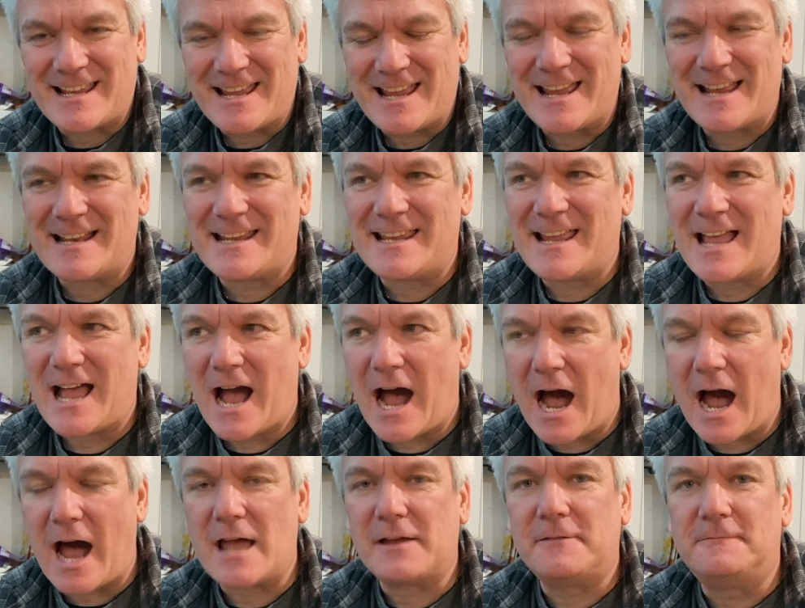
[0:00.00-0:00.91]
any
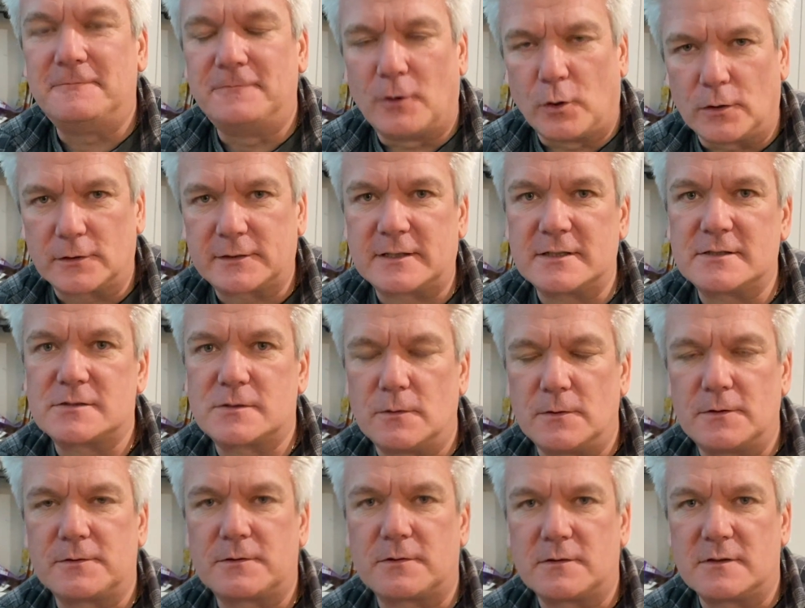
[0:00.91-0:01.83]
high voltage
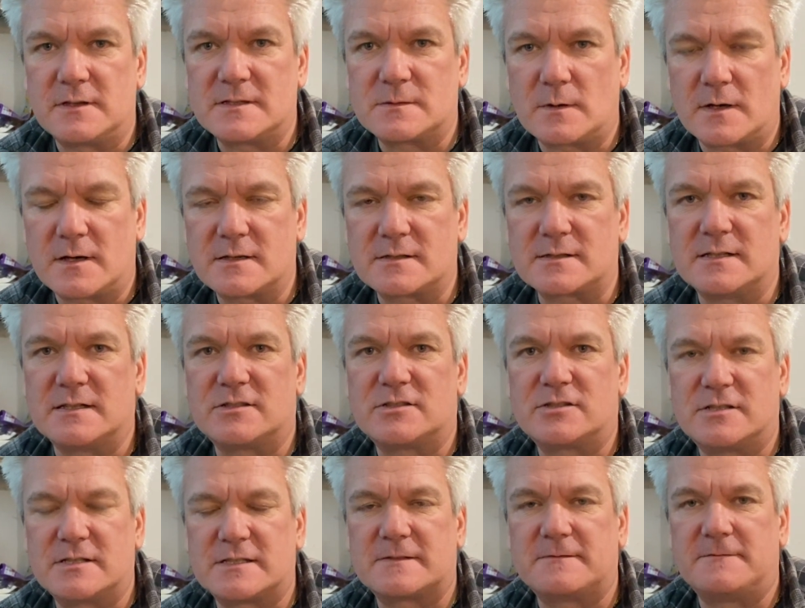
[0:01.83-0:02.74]
going through these wires, it's
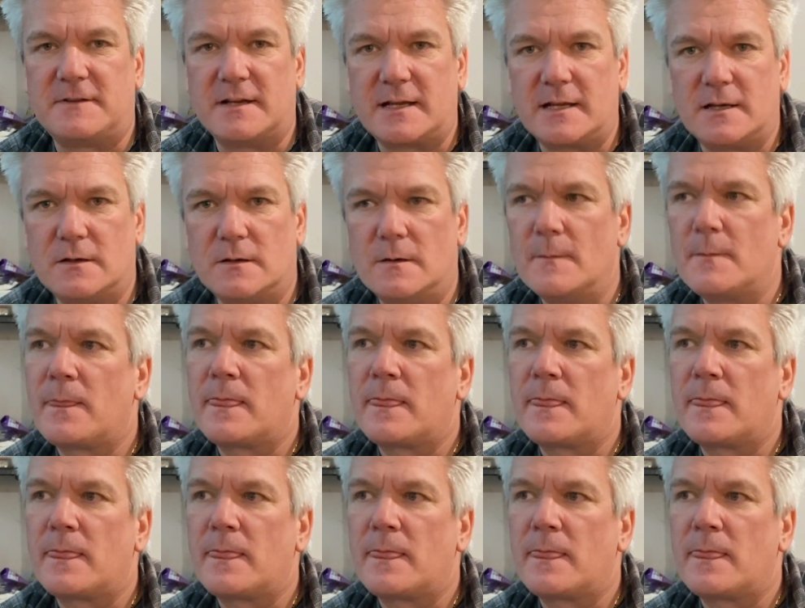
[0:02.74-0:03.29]
just video.